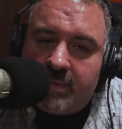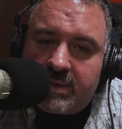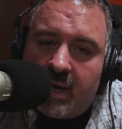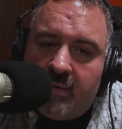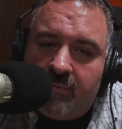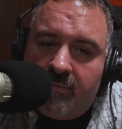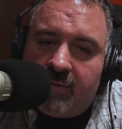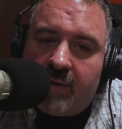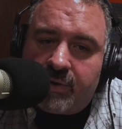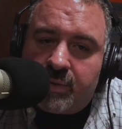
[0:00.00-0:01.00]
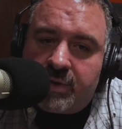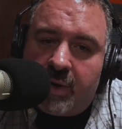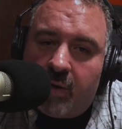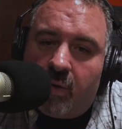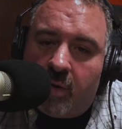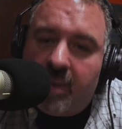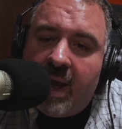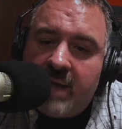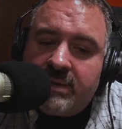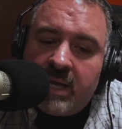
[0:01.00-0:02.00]
his gun violence restraining order
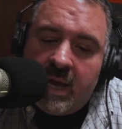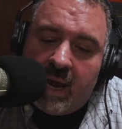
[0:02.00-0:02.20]
passed.